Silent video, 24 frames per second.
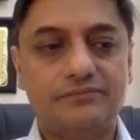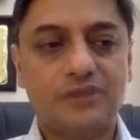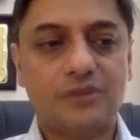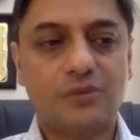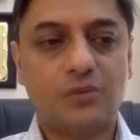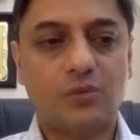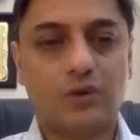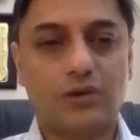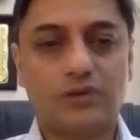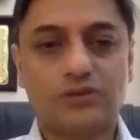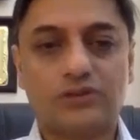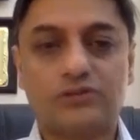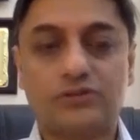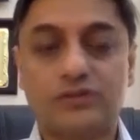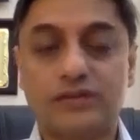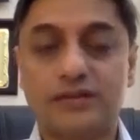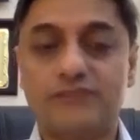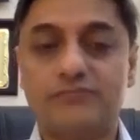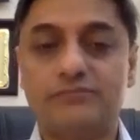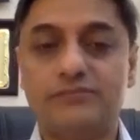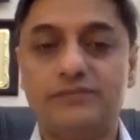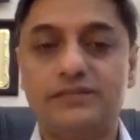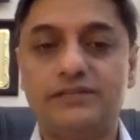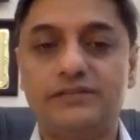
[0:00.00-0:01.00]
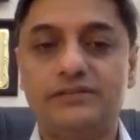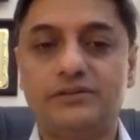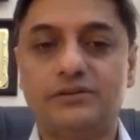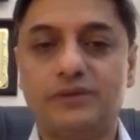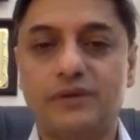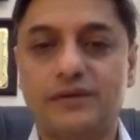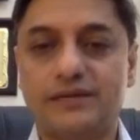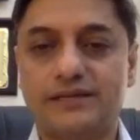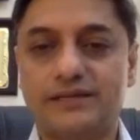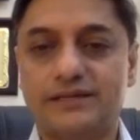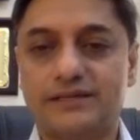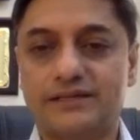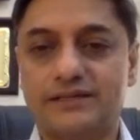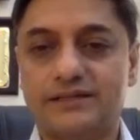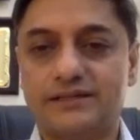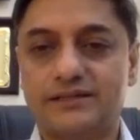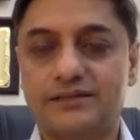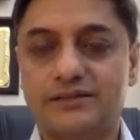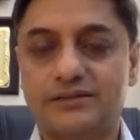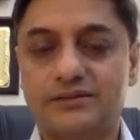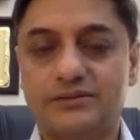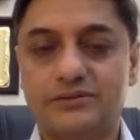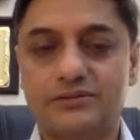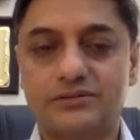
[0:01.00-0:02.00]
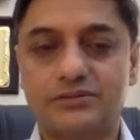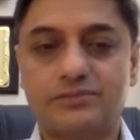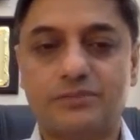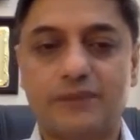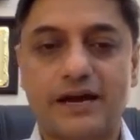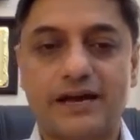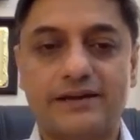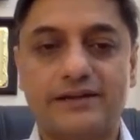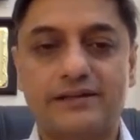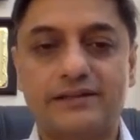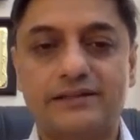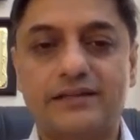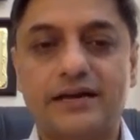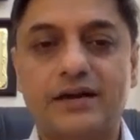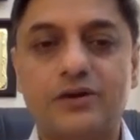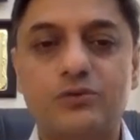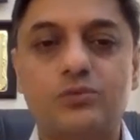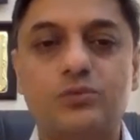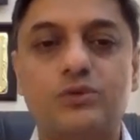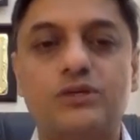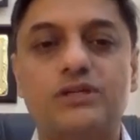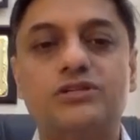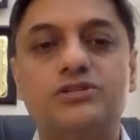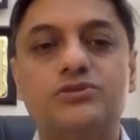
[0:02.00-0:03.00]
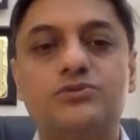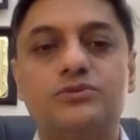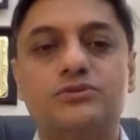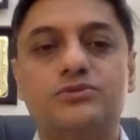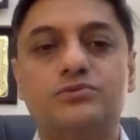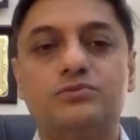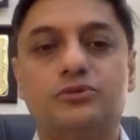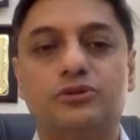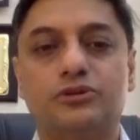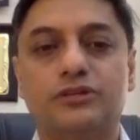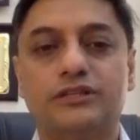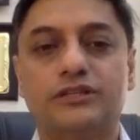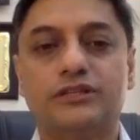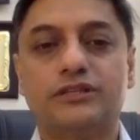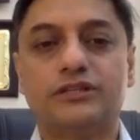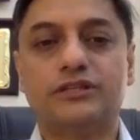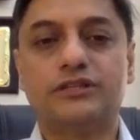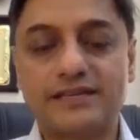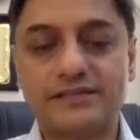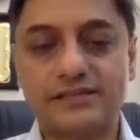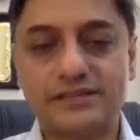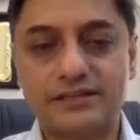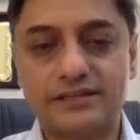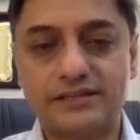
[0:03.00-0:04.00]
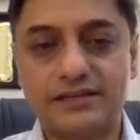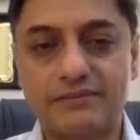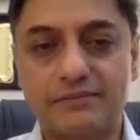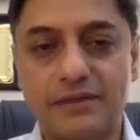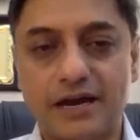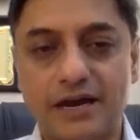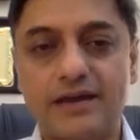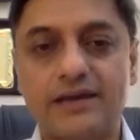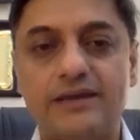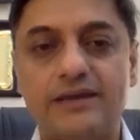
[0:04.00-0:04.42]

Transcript: what could have been quite a spiral downwards was more than arrested. And